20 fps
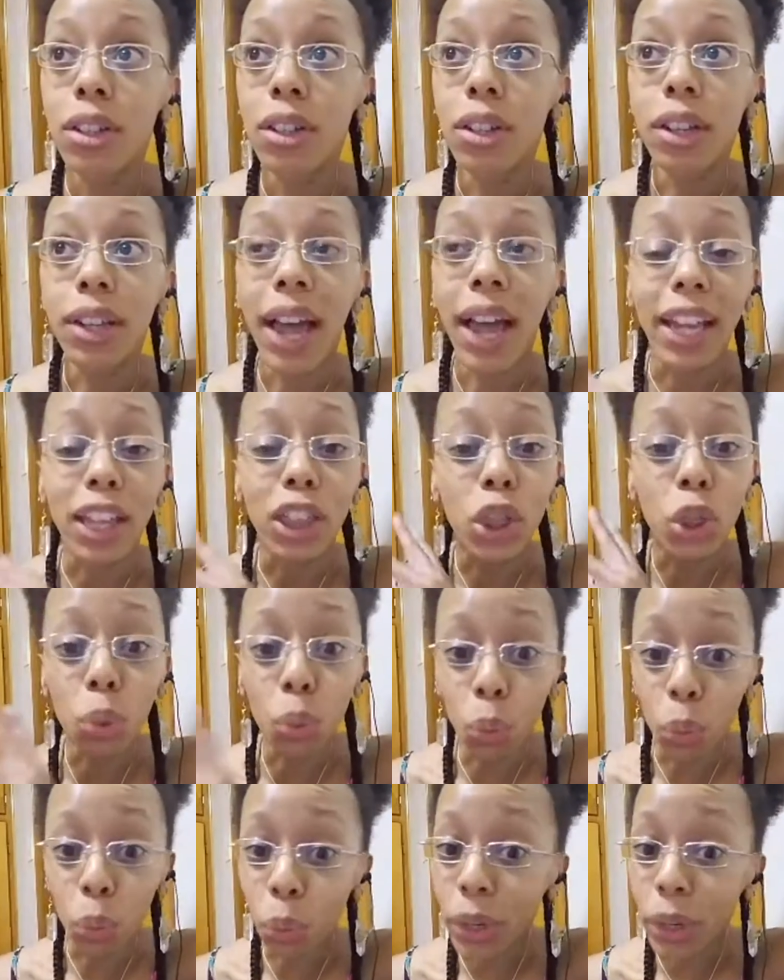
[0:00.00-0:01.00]
like
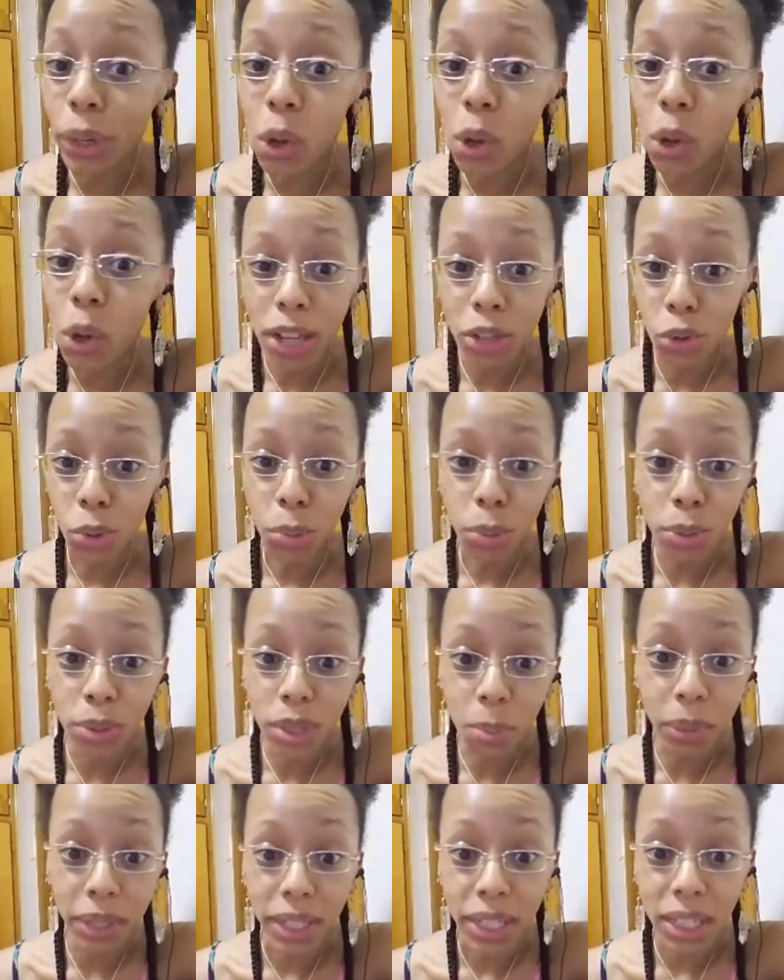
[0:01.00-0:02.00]
3 quadruple
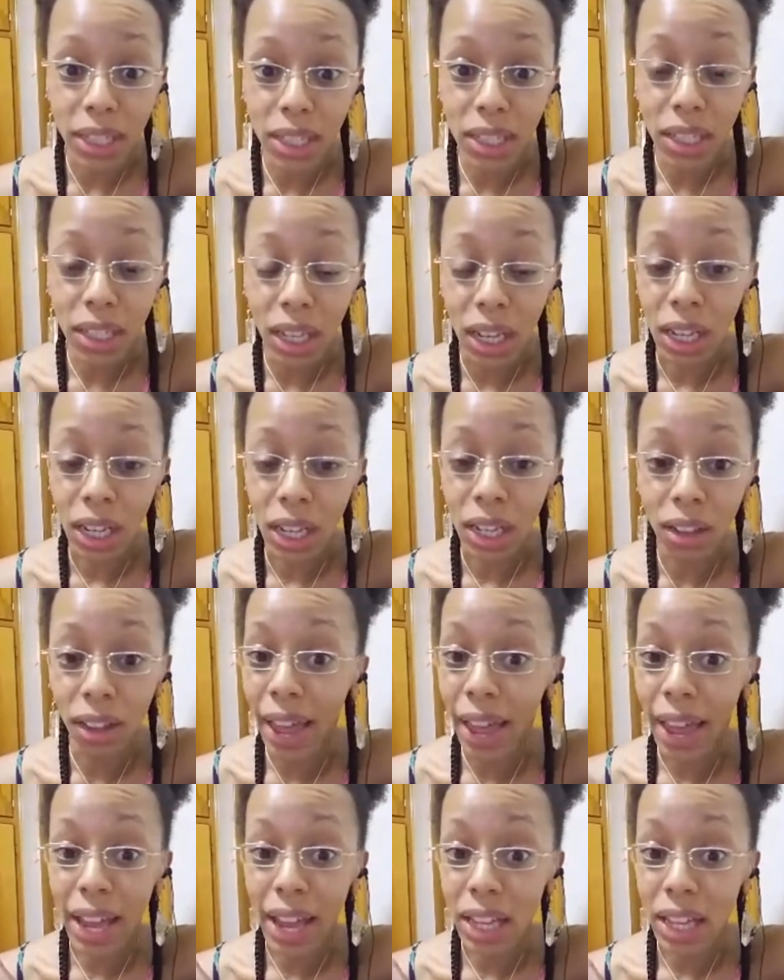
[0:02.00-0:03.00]
splits in the
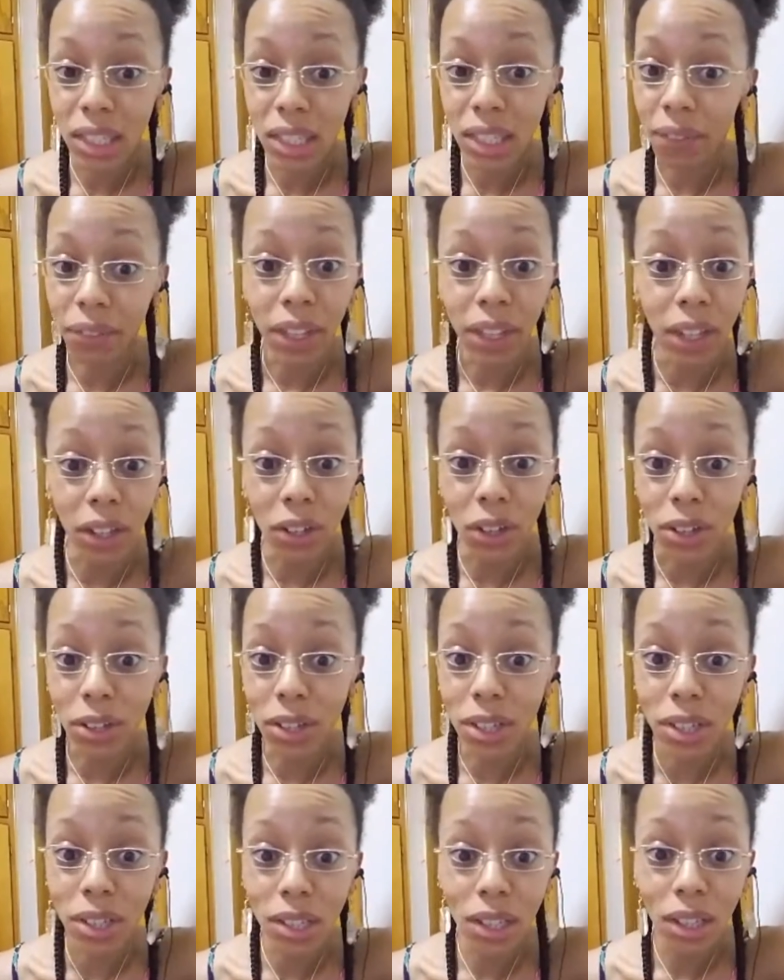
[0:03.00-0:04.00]
last 7
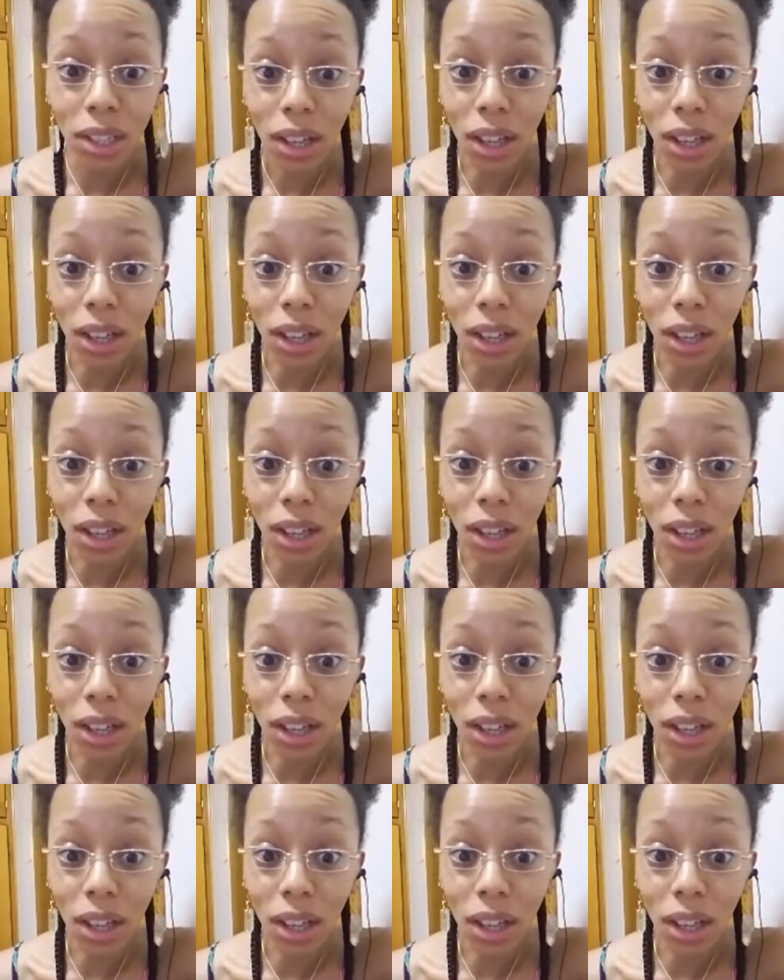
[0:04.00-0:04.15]
years.